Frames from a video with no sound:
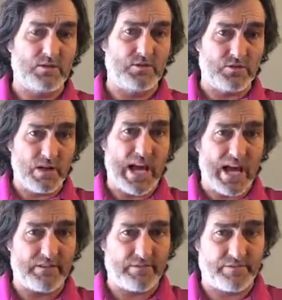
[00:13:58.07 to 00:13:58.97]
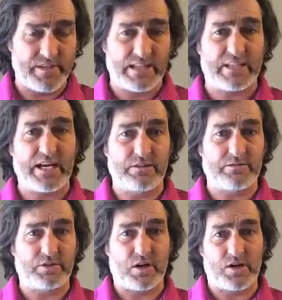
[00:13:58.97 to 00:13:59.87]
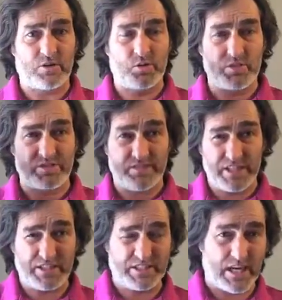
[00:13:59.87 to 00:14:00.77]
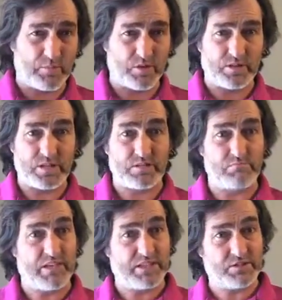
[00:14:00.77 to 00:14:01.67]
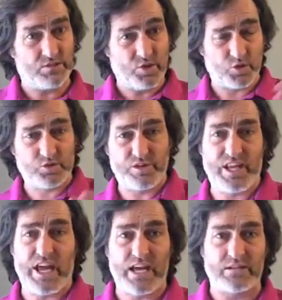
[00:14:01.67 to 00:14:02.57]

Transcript: Do you have that kind of dog who is very stubborn and makes you go to the edge